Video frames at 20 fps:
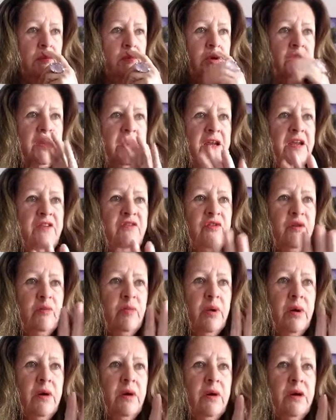But leaving
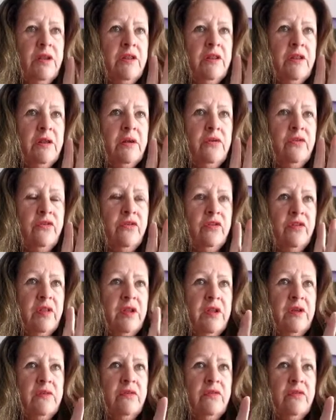behind those
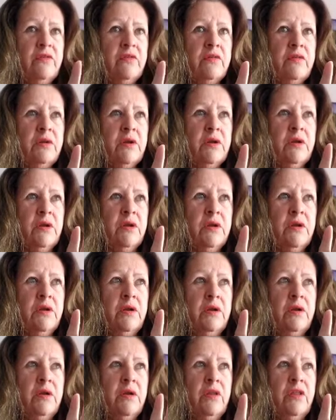things
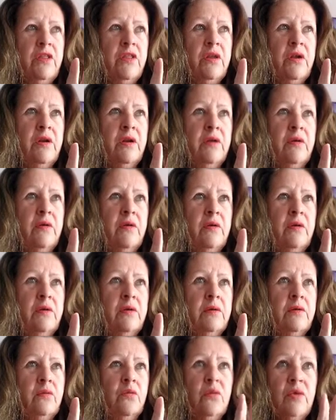that
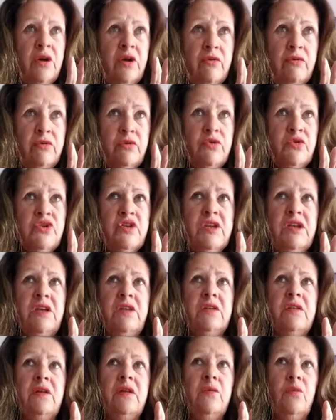were
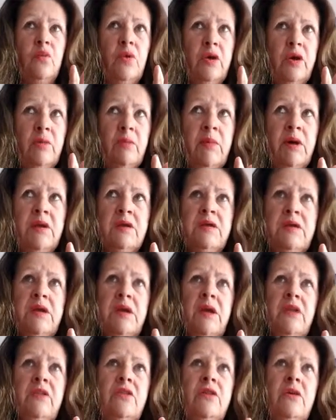routine, that were
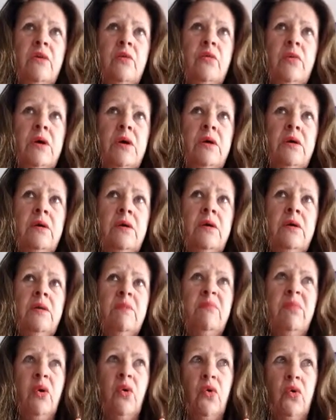mundane, that were
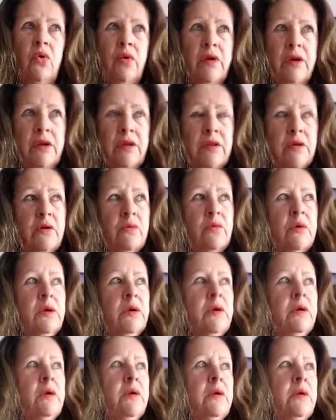boring, that
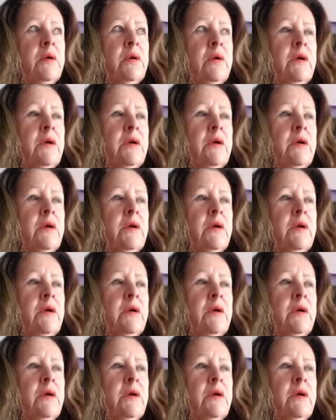were